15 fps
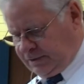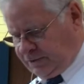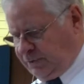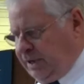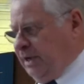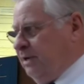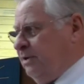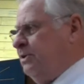
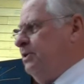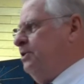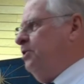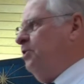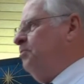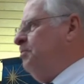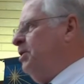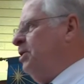Well, you
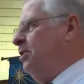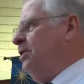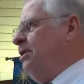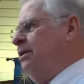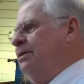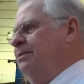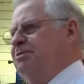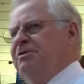know,
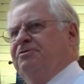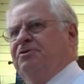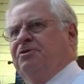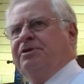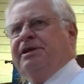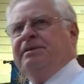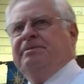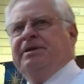Paul,
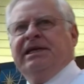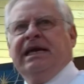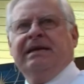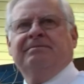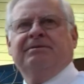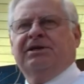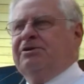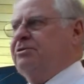before he
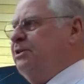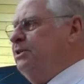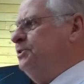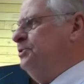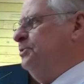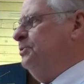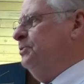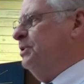became a
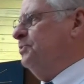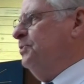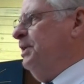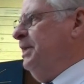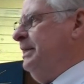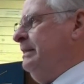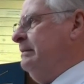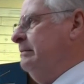Christian, was
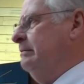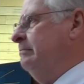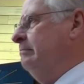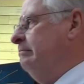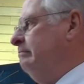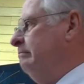what?